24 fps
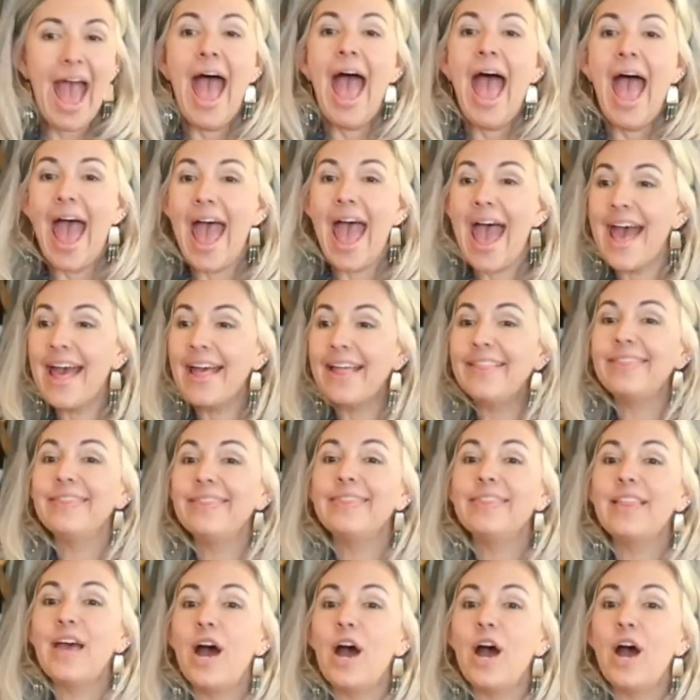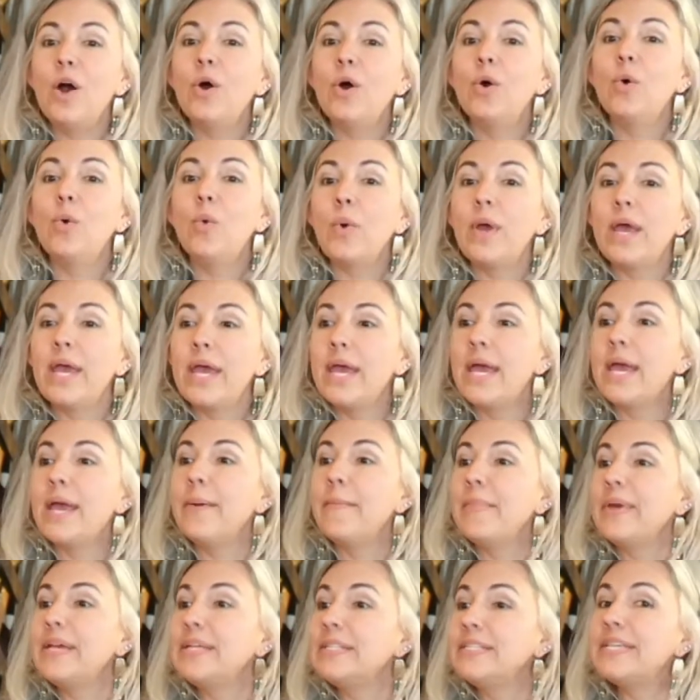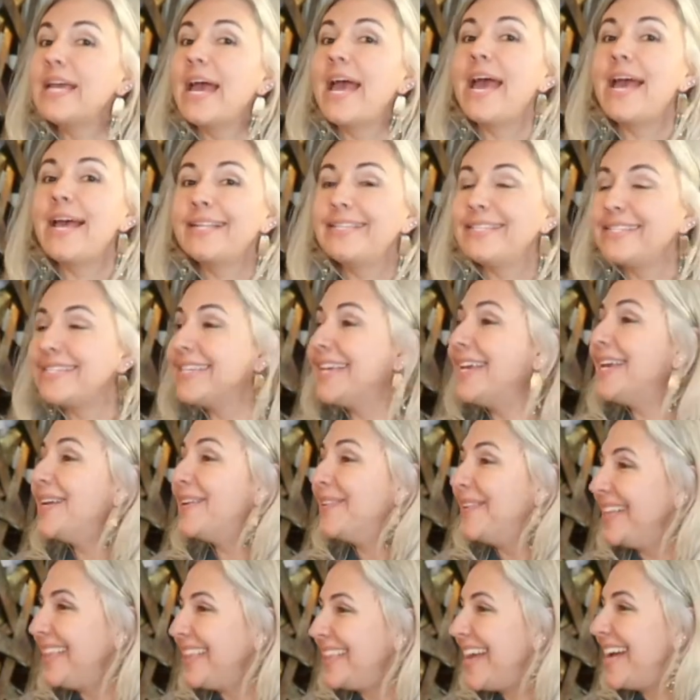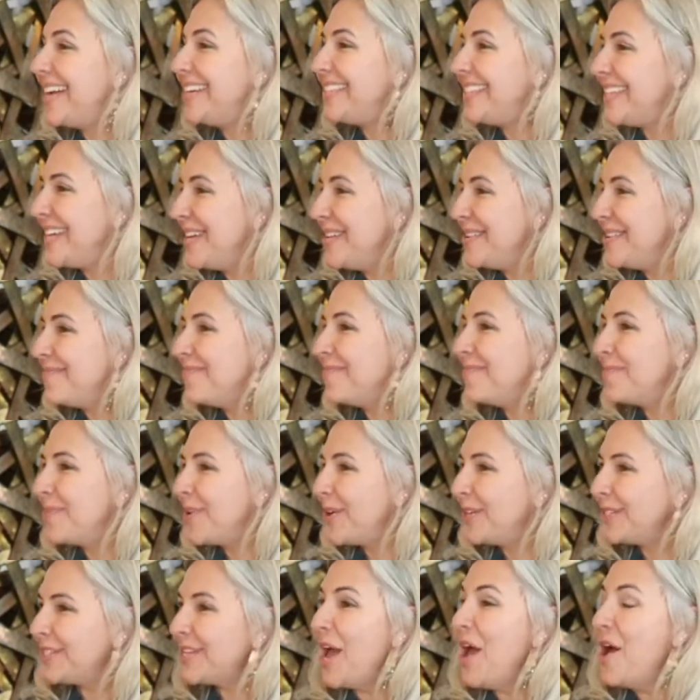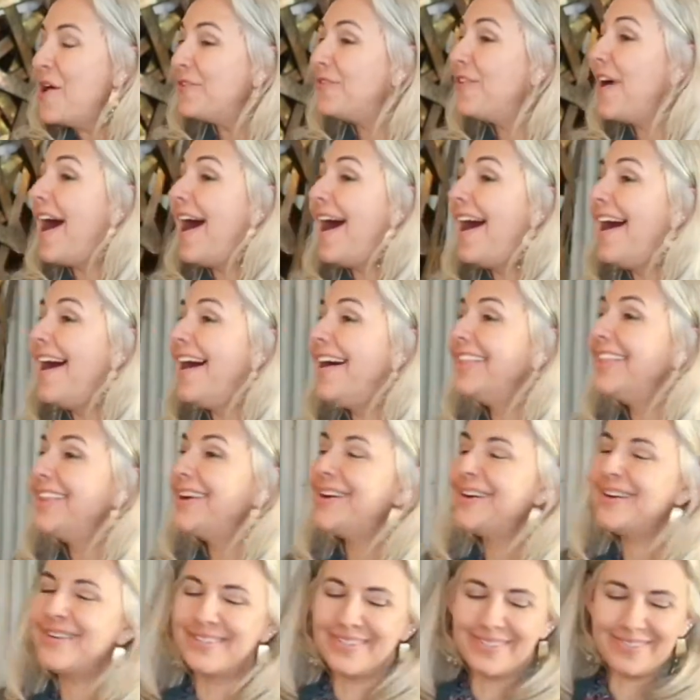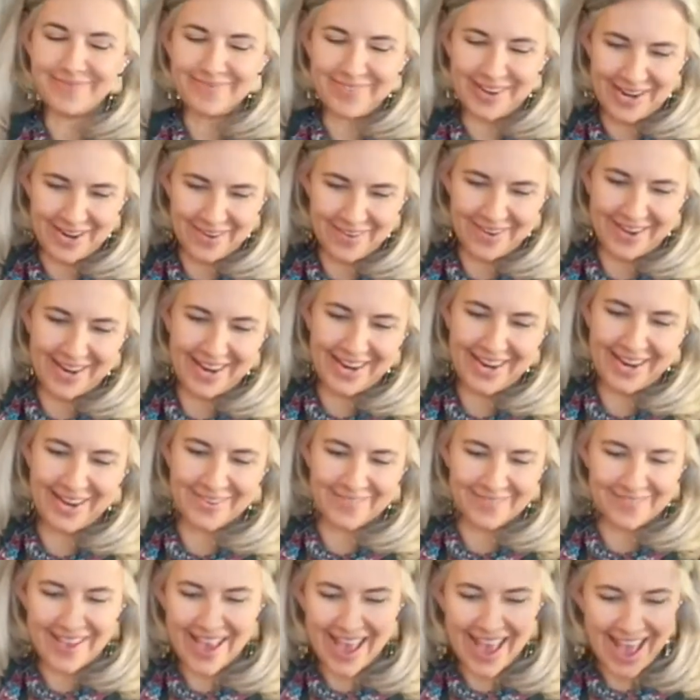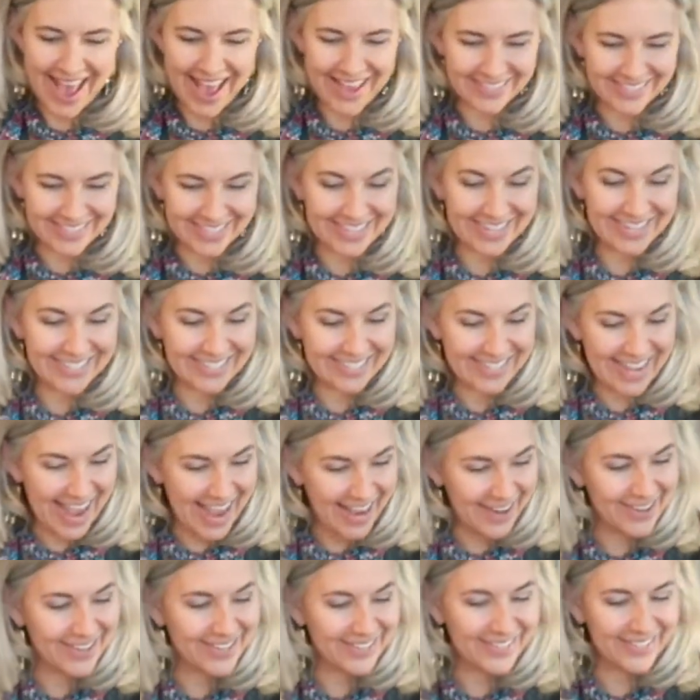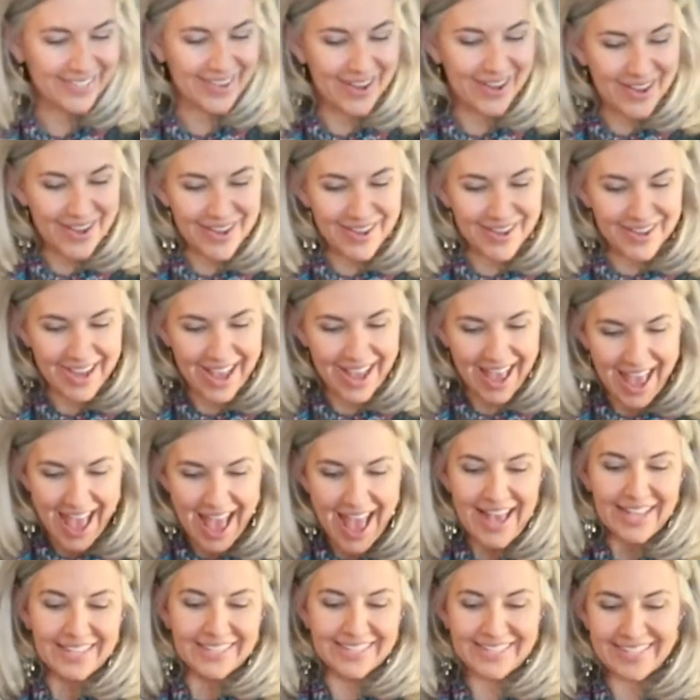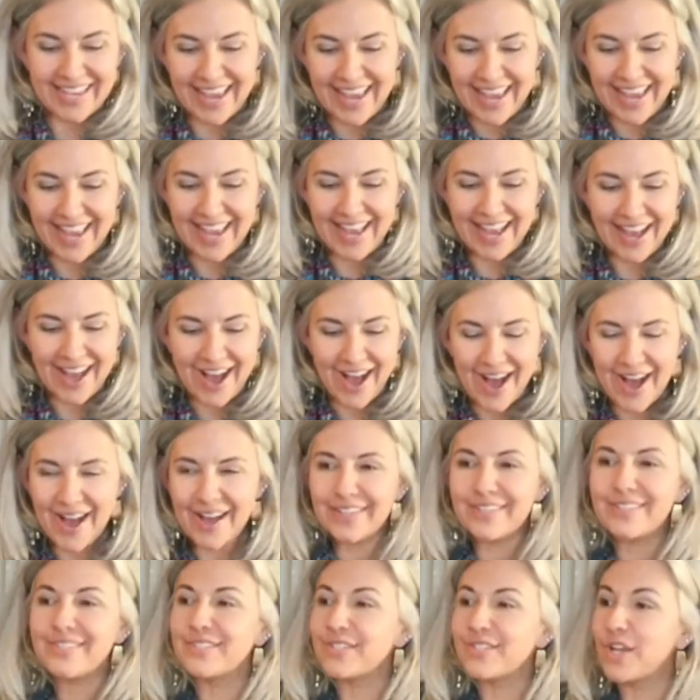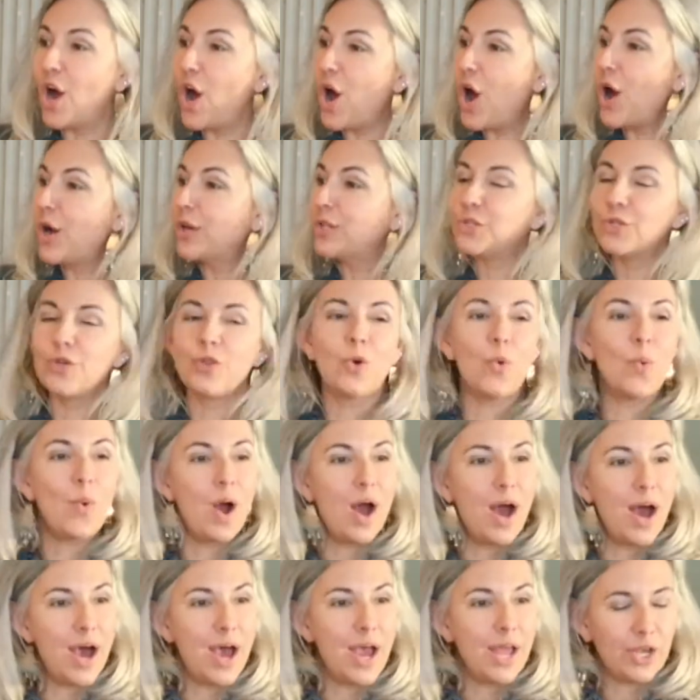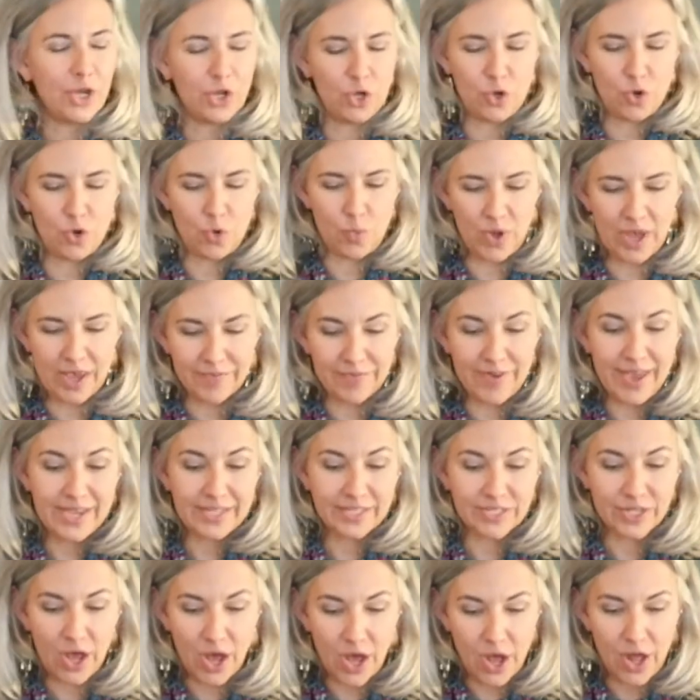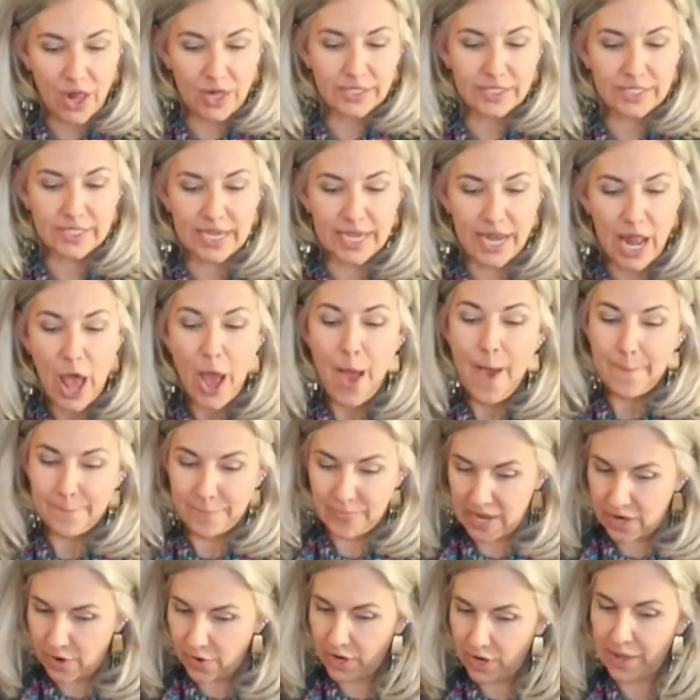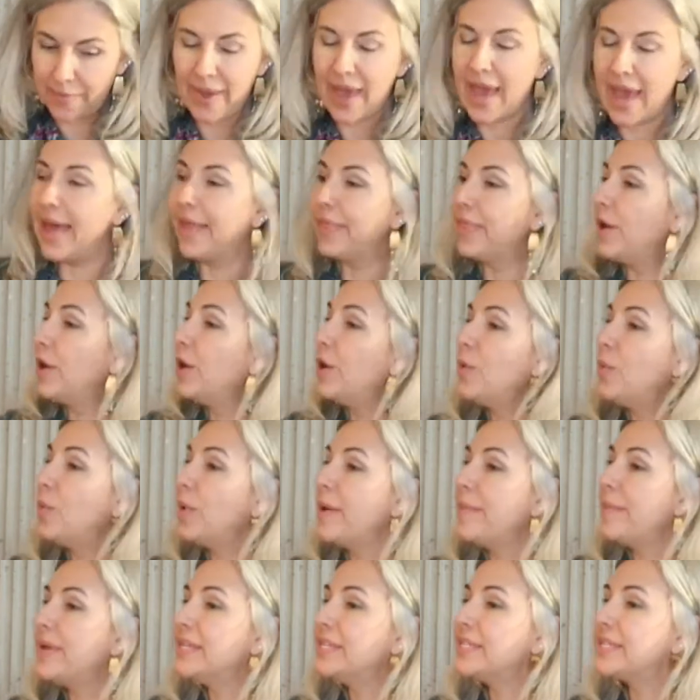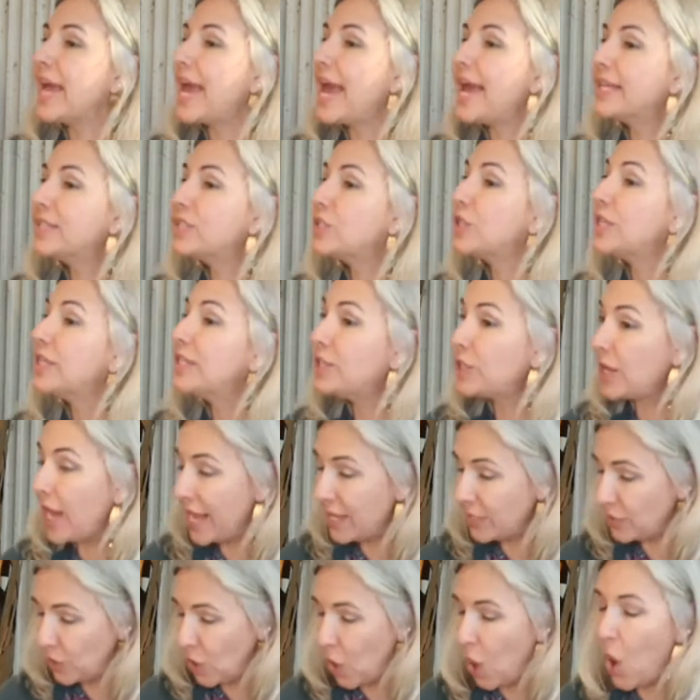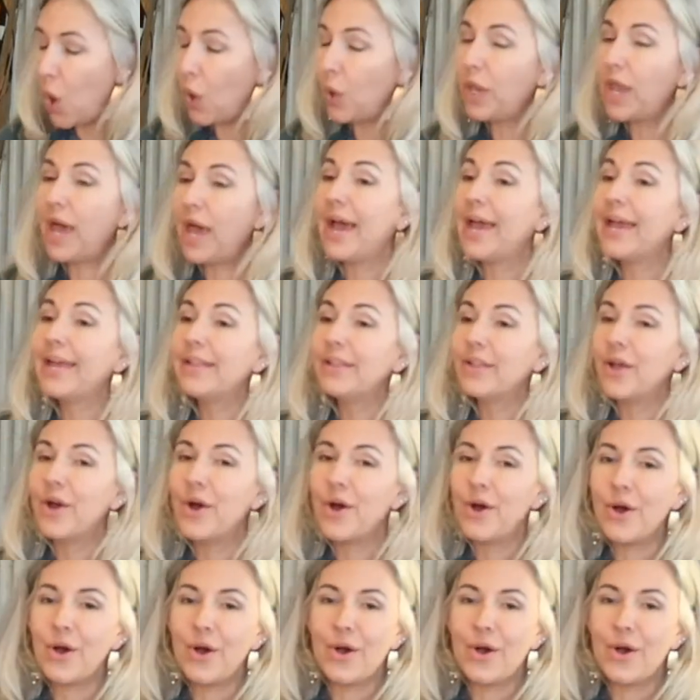And the women dancing with their timbrels followed Miriam as she sang her song. Sing a song to the one who we've exalted. Miriam and the women danced and danced the whole night long.